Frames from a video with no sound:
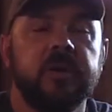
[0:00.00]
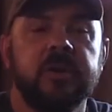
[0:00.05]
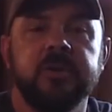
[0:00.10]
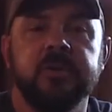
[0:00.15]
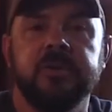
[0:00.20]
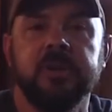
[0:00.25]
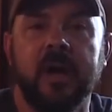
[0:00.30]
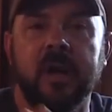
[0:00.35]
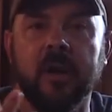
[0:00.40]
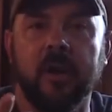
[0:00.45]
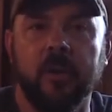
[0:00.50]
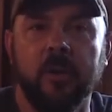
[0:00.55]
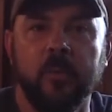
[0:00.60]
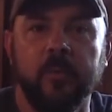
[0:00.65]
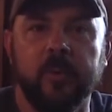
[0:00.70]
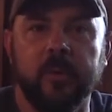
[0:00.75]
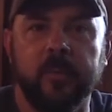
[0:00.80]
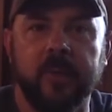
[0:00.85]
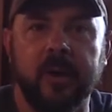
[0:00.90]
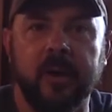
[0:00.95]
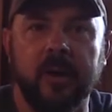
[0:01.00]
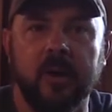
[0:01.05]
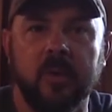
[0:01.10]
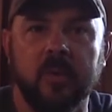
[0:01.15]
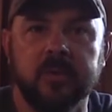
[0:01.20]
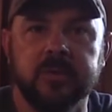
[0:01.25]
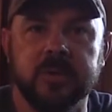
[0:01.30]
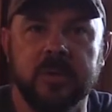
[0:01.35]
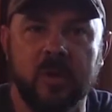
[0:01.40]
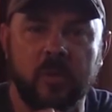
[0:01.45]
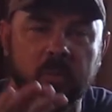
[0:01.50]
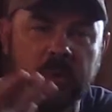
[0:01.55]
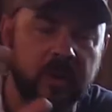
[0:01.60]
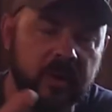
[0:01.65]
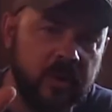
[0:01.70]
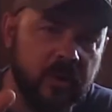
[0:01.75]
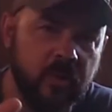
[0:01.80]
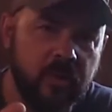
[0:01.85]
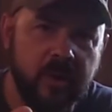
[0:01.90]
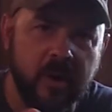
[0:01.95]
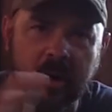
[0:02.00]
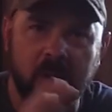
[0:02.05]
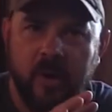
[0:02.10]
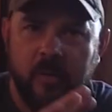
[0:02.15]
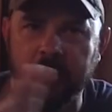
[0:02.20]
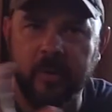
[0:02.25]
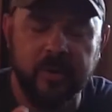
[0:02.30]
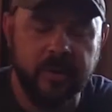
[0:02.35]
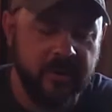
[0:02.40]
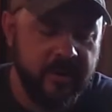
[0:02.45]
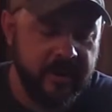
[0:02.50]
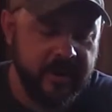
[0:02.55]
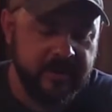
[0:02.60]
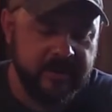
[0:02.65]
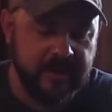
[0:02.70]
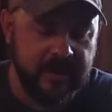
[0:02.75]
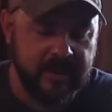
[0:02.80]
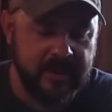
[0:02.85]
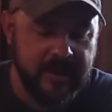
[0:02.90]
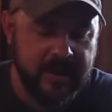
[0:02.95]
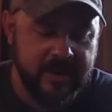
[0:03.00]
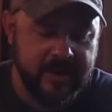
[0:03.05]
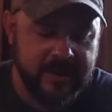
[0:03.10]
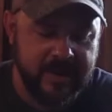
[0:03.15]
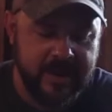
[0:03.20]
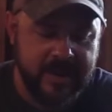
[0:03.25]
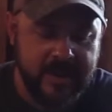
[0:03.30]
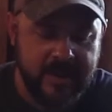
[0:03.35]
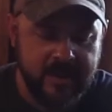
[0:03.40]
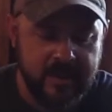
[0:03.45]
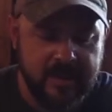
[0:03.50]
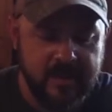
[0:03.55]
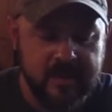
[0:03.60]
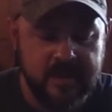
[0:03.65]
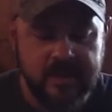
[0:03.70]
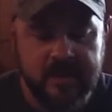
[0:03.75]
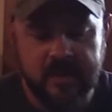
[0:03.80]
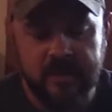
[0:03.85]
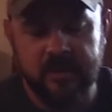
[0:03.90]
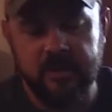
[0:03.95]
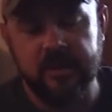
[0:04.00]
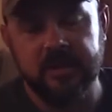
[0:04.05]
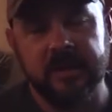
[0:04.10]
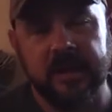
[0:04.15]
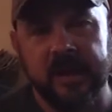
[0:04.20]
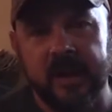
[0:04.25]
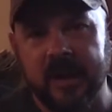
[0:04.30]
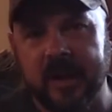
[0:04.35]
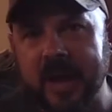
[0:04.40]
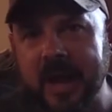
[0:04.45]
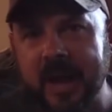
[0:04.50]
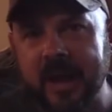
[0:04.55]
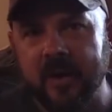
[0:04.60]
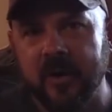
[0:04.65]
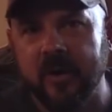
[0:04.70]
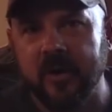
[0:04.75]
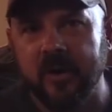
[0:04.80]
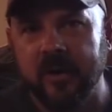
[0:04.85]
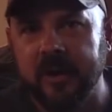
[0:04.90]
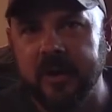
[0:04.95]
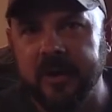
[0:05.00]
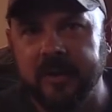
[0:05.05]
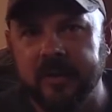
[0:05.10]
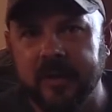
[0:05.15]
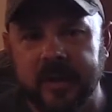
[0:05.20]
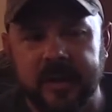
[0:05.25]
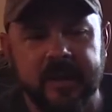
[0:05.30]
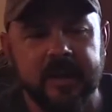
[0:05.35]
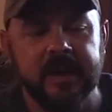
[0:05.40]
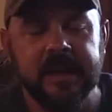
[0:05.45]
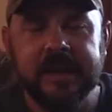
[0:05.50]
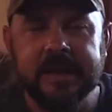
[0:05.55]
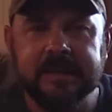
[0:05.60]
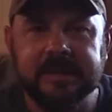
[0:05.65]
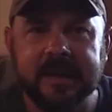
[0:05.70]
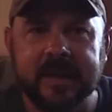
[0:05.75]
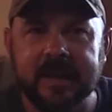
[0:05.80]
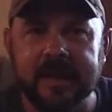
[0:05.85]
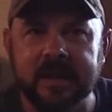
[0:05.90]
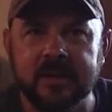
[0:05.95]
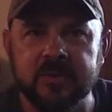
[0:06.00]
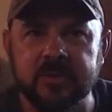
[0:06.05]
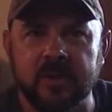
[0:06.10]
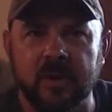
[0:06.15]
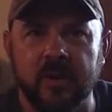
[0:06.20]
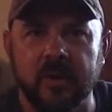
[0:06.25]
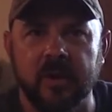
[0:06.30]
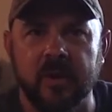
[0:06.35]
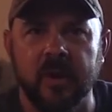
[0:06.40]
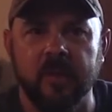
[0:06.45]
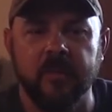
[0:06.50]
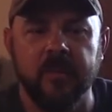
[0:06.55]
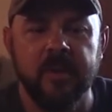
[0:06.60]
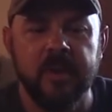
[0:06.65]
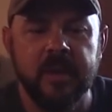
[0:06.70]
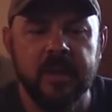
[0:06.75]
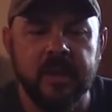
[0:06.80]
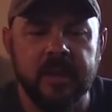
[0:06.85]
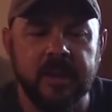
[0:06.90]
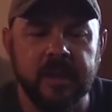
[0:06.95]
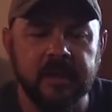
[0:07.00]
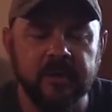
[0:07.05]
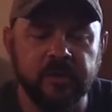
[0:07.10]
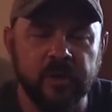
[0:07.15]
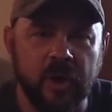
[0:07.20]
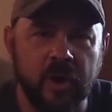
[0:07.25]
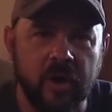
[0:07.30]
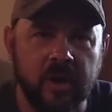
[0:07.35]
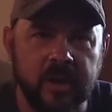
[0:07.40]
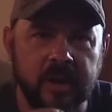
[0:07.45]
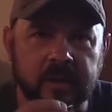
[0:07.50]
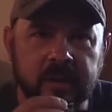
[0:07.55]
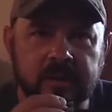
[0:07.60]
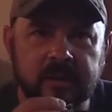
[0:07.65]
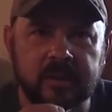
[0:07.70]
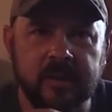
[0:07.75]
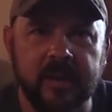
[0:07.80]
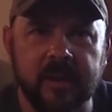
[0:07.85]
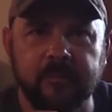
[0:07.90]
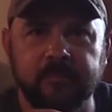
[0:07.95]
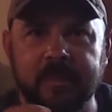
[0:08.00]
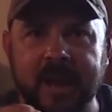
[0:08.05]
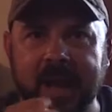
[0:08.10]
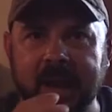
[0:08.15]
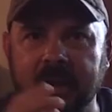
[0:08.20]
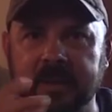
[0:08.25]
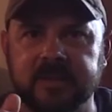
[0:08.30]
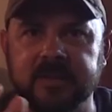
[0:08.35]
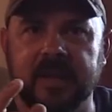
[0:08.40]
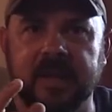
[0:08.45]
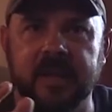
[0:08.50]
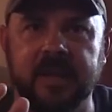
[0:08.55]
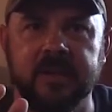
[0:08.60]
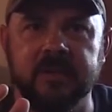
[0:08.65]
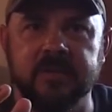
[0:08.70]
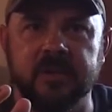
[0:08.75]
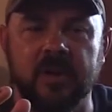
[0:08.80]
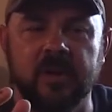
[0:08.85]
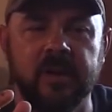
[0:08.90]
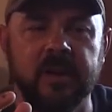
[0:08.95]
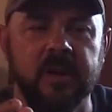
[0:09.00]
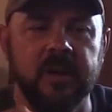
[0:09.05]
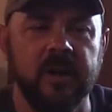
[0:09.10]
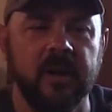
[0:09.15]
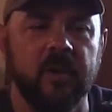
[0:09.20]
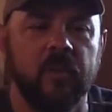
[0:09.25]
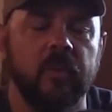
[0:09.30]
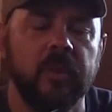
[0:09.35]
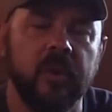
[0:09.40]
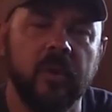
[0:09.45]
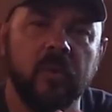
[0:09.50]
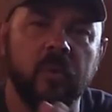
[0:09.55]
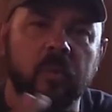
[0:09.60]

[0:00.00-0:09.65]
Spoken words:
just shot aluminum arrows and there wasn't no carbon or anything like that, You can take a lighter or anything and heat that insert up and turn it and balance that insert in there. Well,